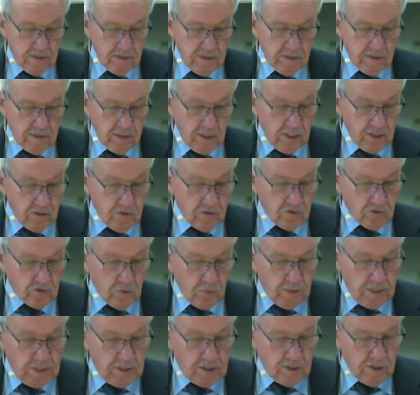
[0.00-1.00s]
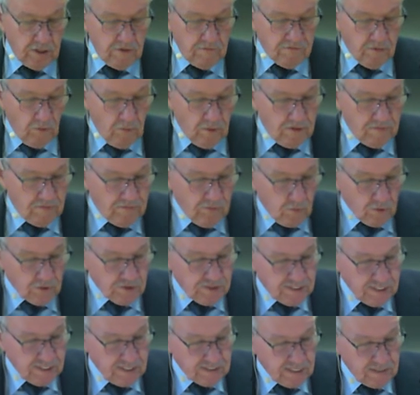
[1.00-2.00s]
Luke 22:44
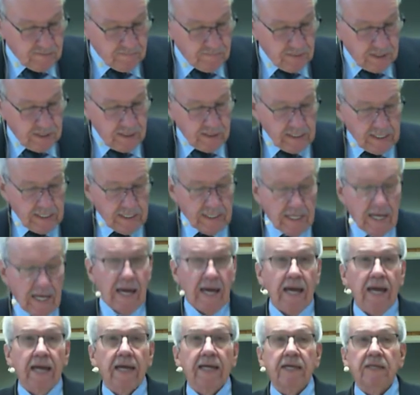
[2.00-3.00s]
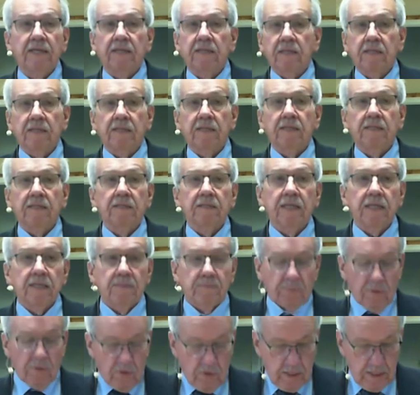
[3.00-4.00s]
says, and being in agony, he
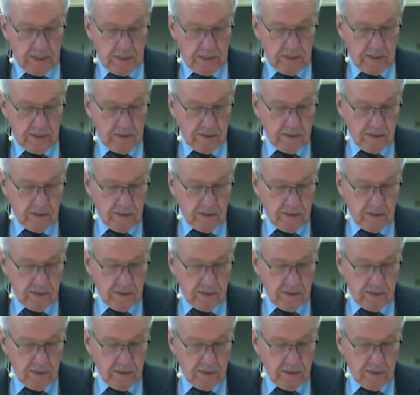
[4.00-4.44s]
prayed